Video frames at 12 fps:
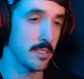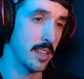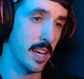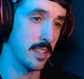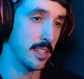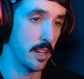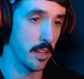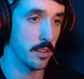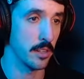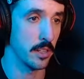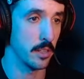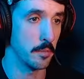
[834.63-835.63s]
that, and the
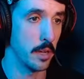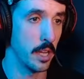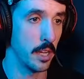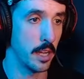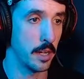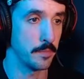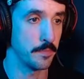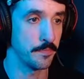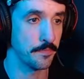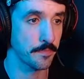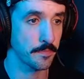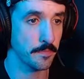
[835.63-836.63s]
other. And, but,
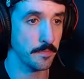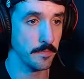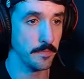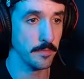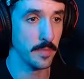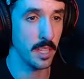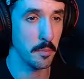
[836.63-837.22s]
um,